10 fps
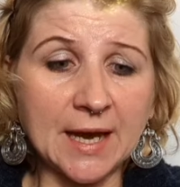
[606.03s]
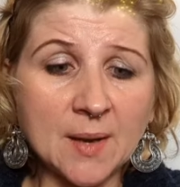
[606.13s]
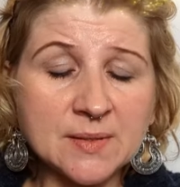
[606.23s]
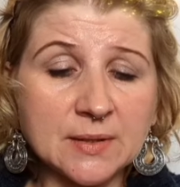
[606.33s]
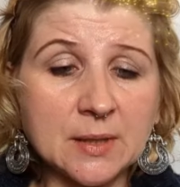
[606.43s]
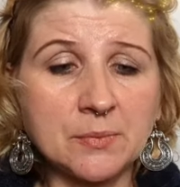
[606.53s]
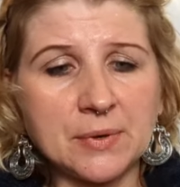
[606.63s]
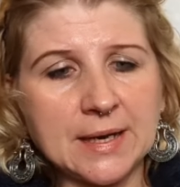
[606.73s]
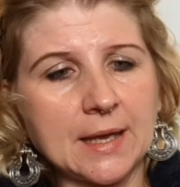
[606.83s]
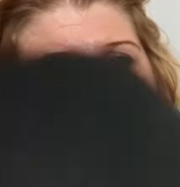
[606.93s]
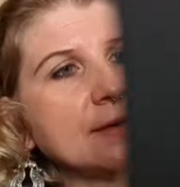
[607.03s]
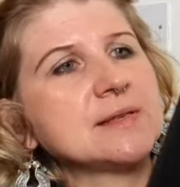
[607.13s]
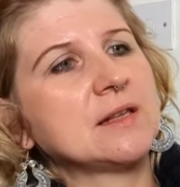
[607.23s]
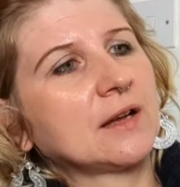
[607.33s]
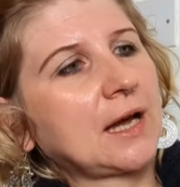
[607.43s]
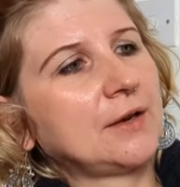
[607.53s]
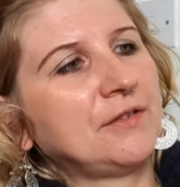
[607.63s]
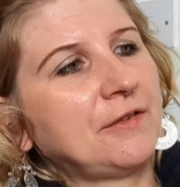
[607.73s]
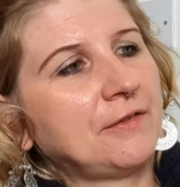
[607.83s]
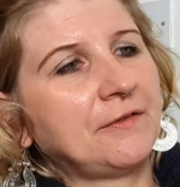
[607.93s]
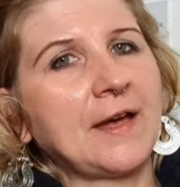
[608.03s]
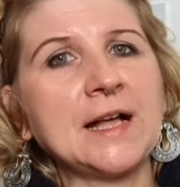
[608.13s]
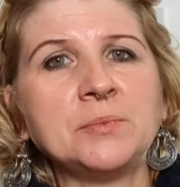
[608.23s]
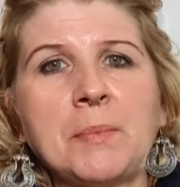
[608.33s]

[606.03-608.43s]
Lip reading: are absolutely brilliant. There is a kind of a felt